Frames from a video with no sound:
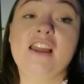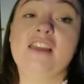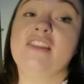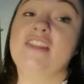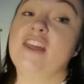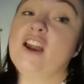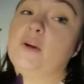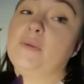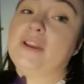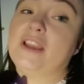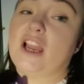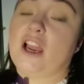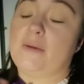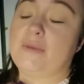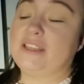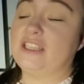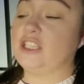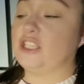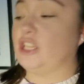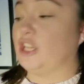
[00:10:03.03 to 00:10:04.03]
they'll be
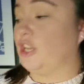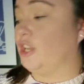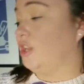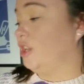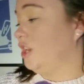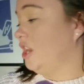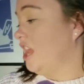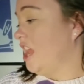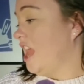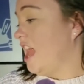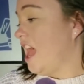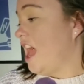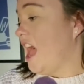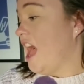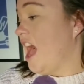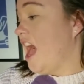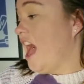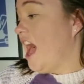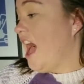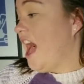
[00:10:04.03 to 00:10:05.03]
coming soon.
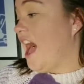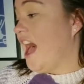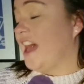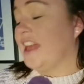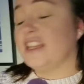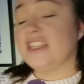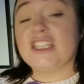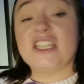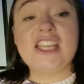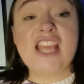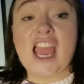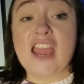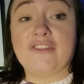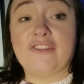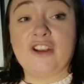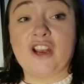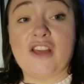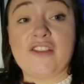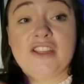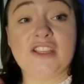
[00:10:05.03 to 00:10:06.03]
And yeah, if
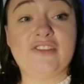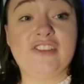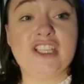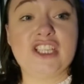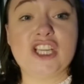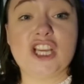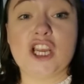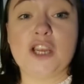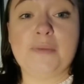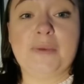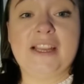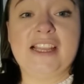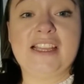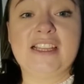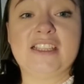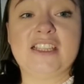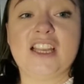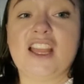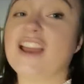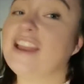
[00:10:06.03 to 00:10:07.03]
you like this video,
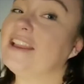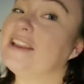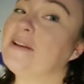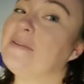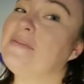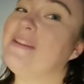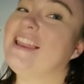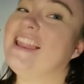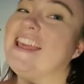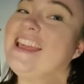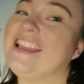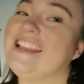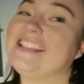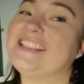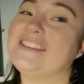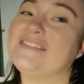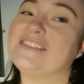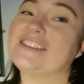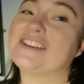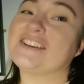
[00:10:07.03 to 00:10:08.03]
please like, please
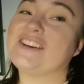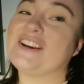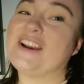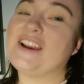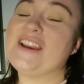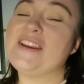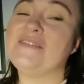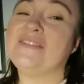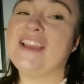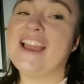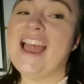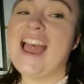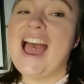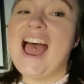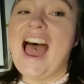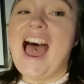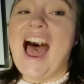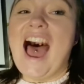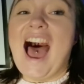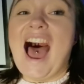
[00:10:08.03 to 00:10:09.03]
subscribe.
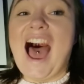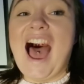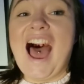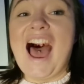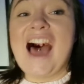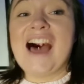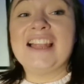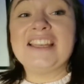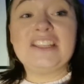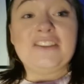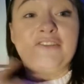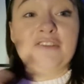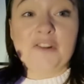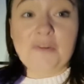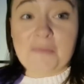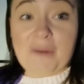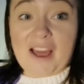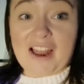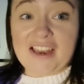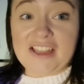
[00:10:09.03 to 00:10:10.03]
And if you're a
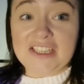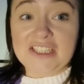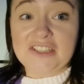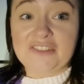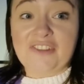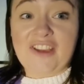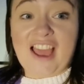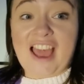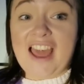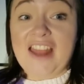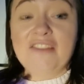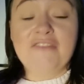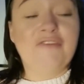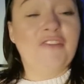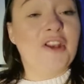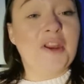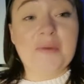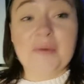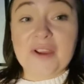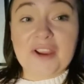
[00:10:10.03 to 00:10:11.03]
Butlins fan,
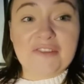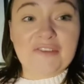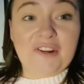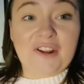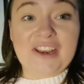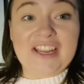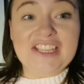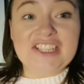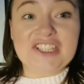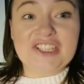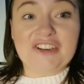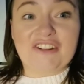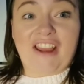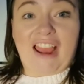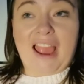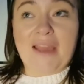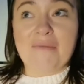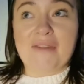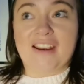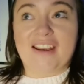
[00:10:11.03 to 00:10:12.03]
follow me over on
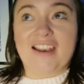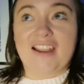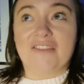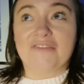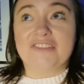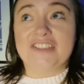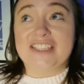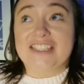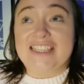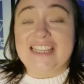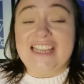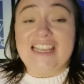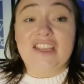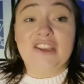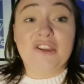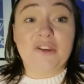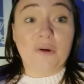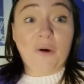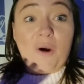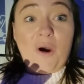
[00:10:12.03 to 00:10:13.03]
Instagram. I'd love to see
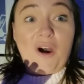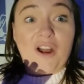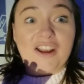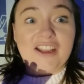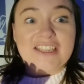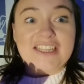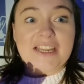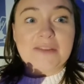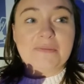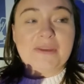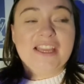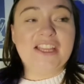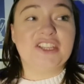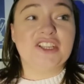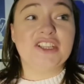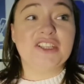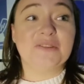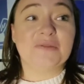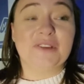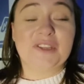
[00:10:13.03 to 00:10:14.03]
your holiday
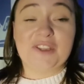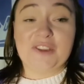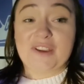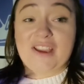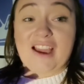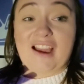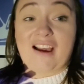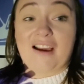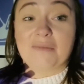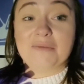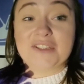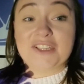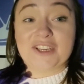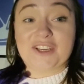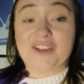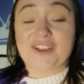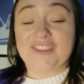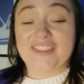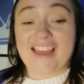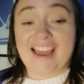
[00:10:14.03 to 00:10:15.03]
pictures and what you get up
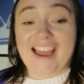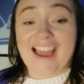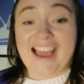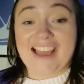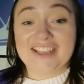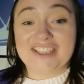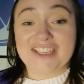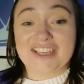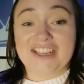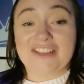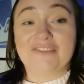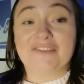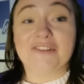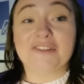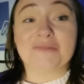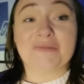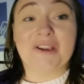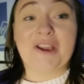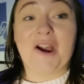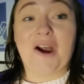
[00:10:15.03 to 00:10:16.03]
to. That actually
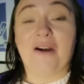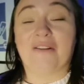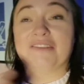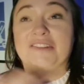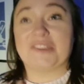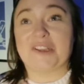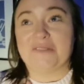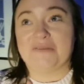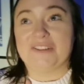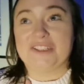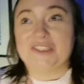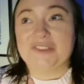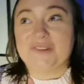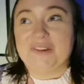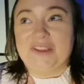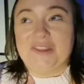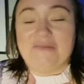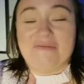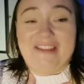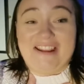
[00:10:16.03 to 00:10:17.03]
fills my heart with so much joy
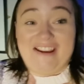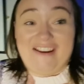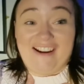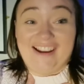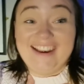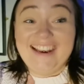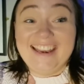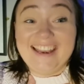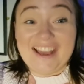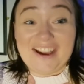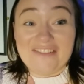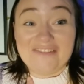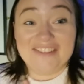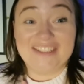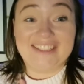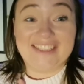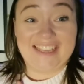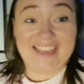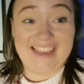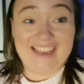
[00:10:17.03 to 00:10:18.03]
at the minute. I love
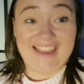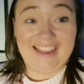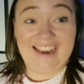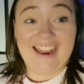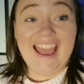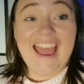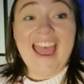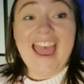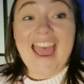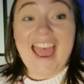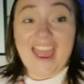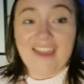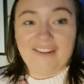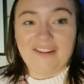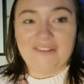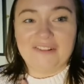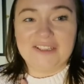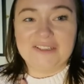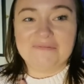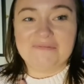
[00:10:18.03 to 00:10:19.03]
seeing
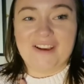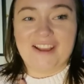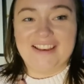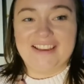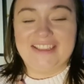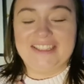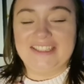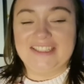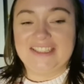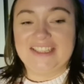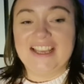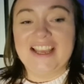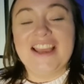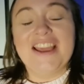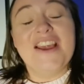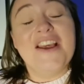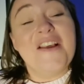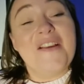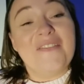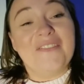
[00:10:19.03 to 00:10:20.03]
everyone's Butlins
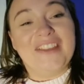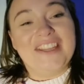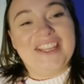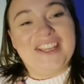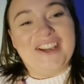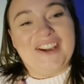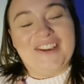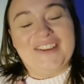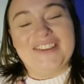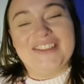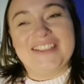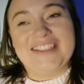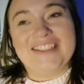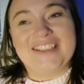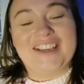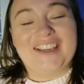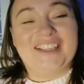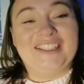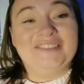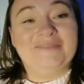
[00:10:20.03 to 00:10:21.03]
videos.
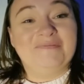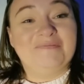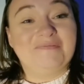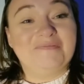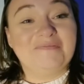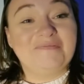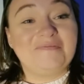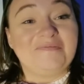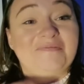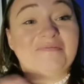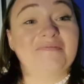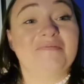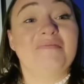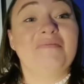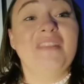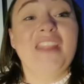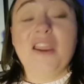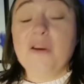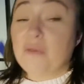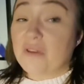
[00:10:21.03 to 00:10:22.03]
So,
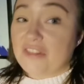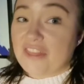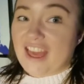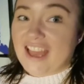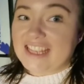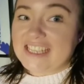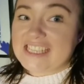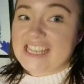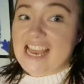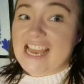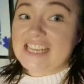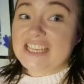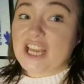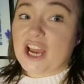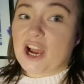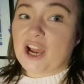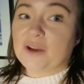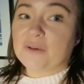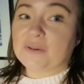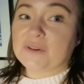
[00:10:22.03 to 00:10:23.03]
with that said,
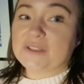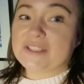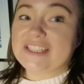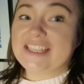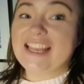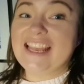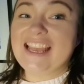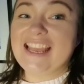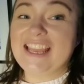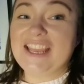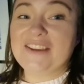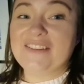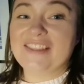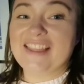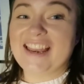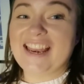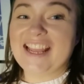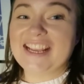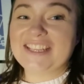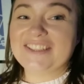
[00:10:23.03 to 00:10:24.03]
I will see you in
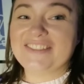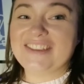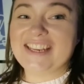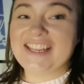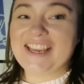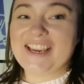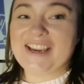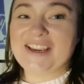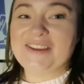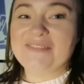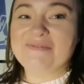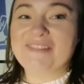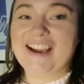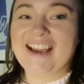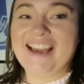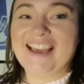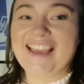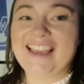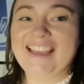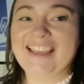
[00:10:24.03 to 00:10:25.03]
the next video.
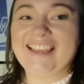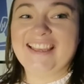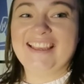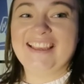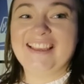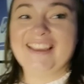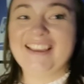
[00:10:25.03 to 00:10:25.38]
Bye.